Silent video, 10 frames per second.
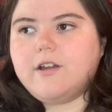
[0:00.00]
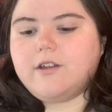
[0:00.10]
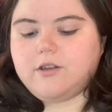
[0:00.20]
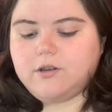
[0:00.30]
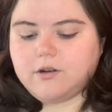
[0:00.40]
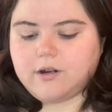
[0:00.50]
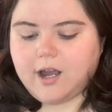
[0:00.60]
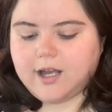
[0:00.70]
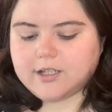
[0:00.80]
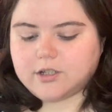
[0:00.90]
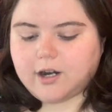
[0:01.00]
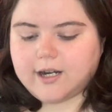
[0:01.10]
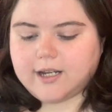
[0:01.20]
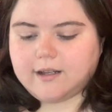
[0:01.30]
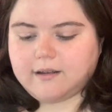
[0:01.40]
You're not
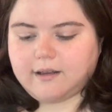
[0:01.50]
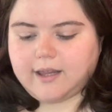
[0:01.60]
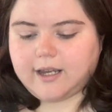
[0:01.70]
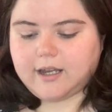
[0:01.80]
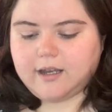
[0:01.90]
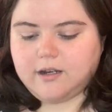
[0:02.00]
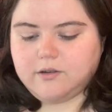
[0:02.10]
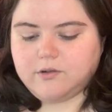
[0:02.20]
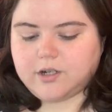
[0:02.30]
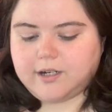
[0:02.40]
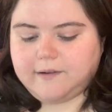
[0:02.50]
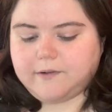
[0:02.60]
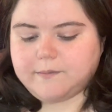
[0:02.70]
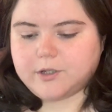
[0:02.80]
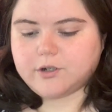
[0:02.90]
starting like a new journey
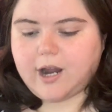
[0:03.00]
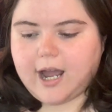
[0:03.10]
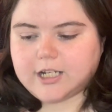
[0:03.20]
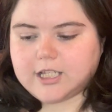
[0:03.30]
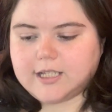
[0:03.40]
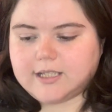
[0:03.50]
from scratch.